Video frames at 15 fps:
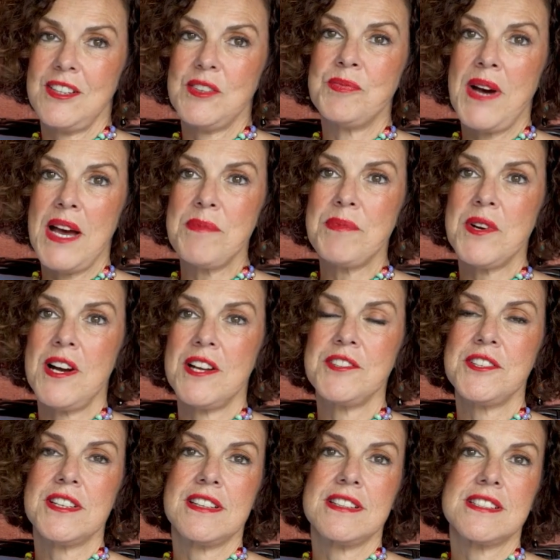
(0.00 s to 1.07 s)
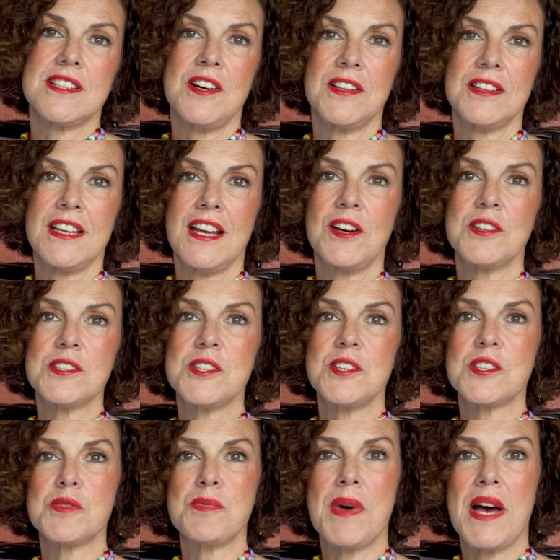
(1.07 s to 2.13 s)
my project is called
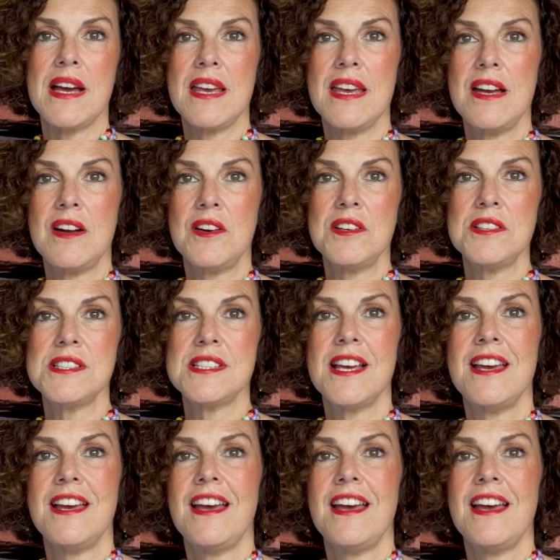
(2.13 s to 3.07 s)
Negocios Mágicos,